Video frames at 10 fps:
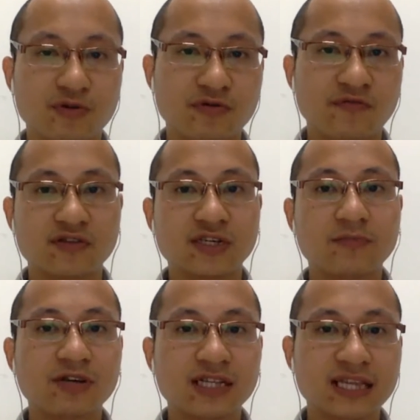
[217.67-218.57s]
For example,
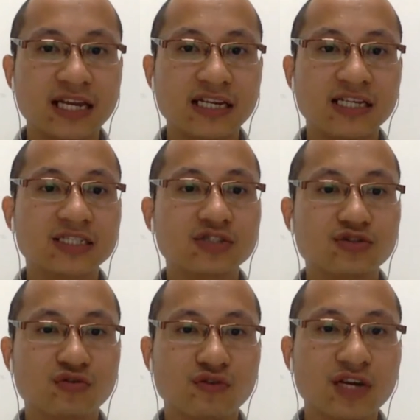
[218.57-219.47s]
in tennis,
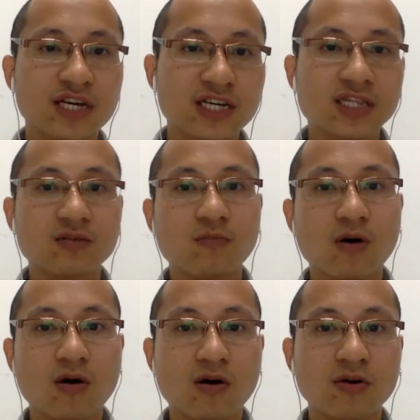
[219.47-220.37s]
you hit the
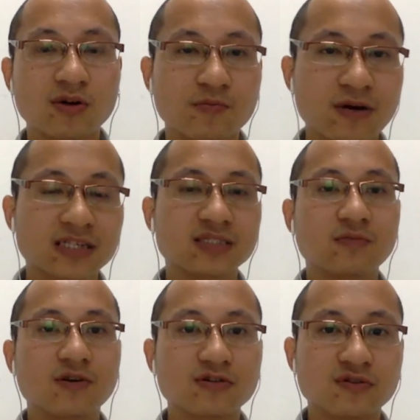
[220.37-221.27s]
ball, you pass the
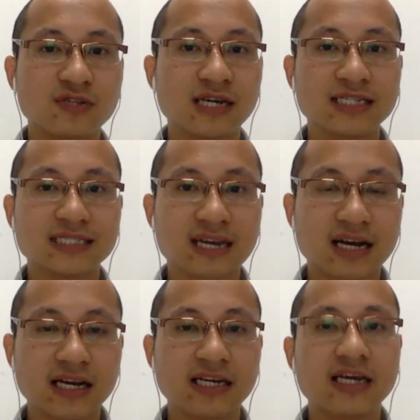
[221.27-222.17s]
ball to the other
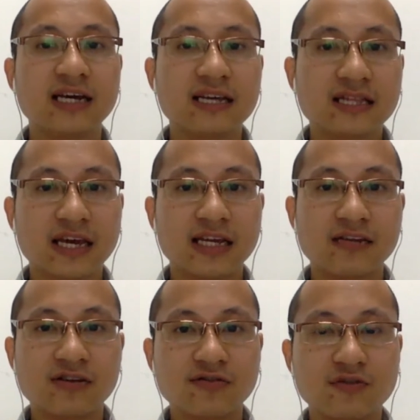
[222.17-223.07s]
side, then
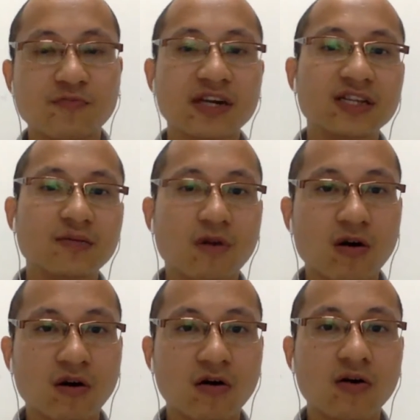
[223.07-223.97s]
you play the
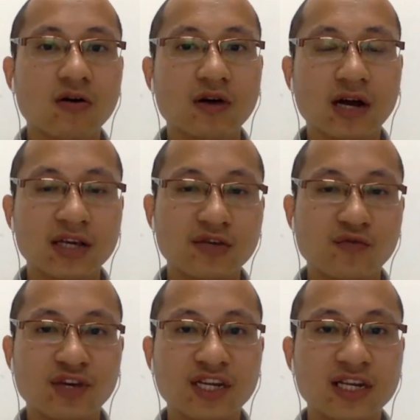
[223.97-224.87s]
ball, you
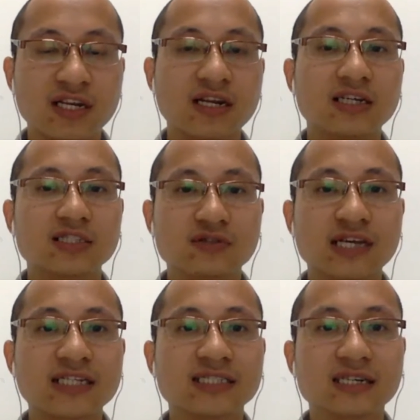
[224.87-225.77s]
win. So
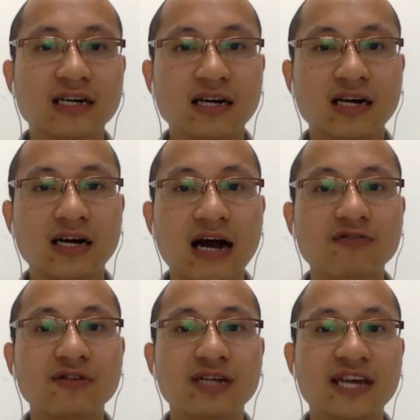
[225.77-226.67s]
that is the
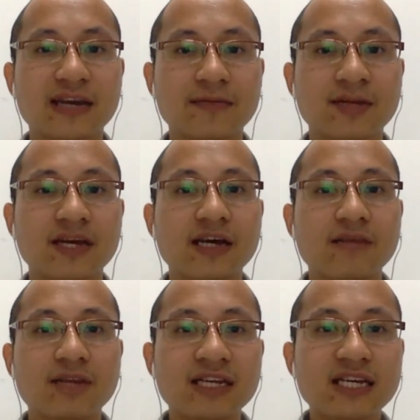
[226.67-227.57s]
outer game.
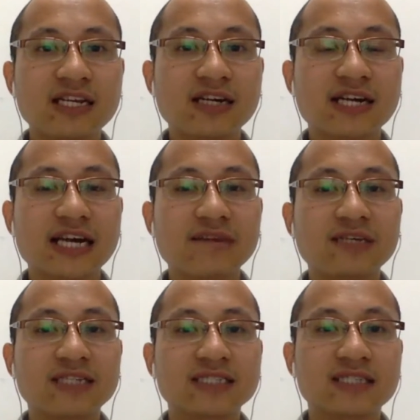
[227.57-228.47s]
But inner game
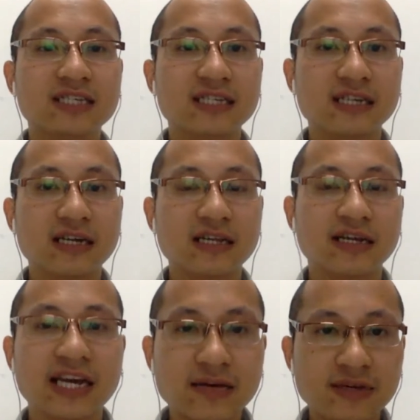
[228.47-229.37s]
is the
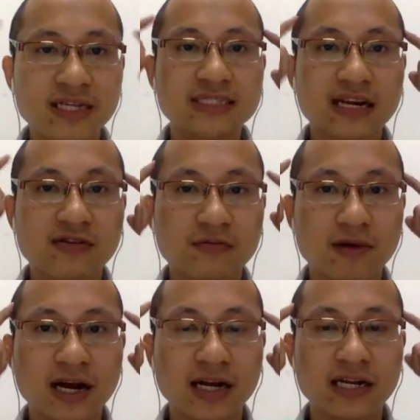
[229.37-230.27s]
game inside our
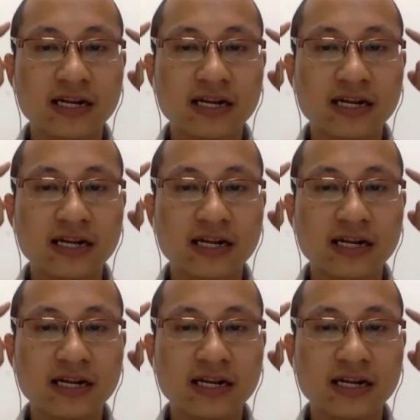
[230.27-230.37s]
mind,